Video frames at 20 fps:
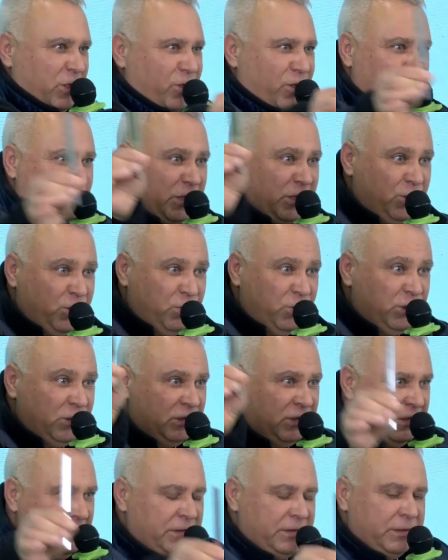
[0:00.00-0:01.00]

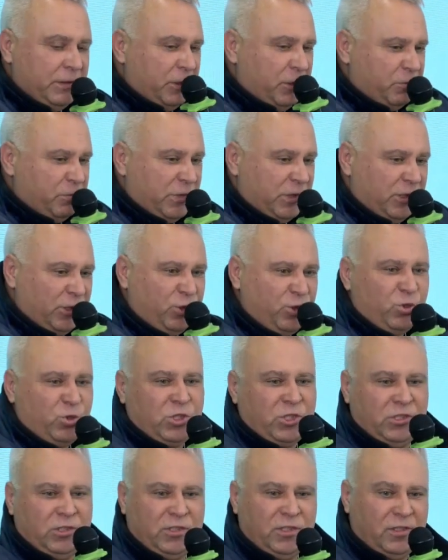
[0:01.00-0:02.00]
device. This is
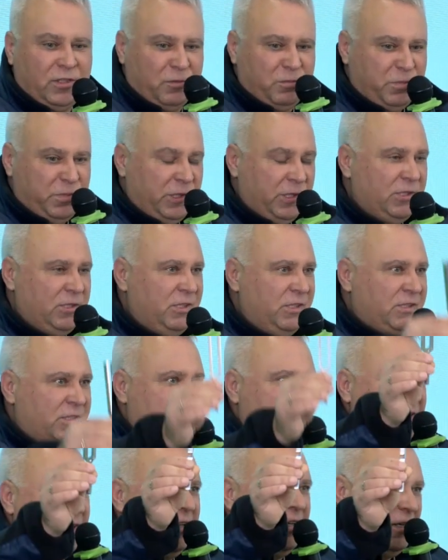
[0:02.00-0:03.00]
my camera
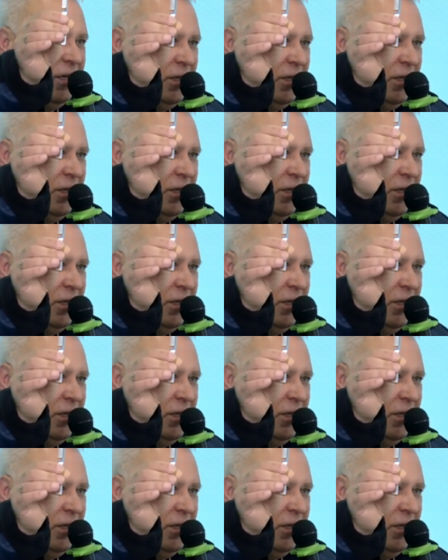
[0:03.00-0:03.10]
tone.